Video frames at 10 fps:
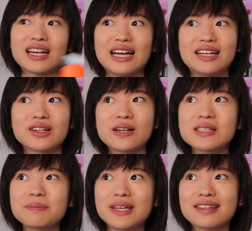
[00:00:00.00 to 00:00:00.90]
And there ends
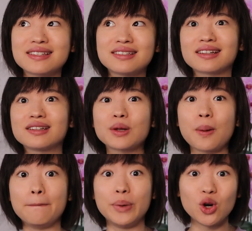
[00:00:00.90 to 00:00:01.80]
up being this like
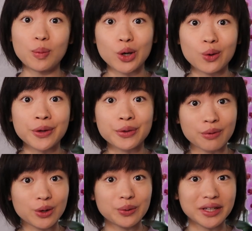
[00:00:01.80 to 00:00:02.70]
little boo-boo on the
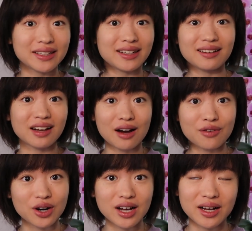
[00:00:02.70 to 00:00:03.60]
road that they need to
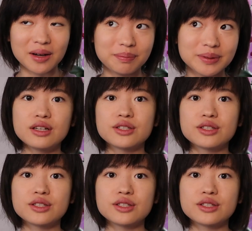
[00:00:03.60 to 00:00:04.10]
cover up.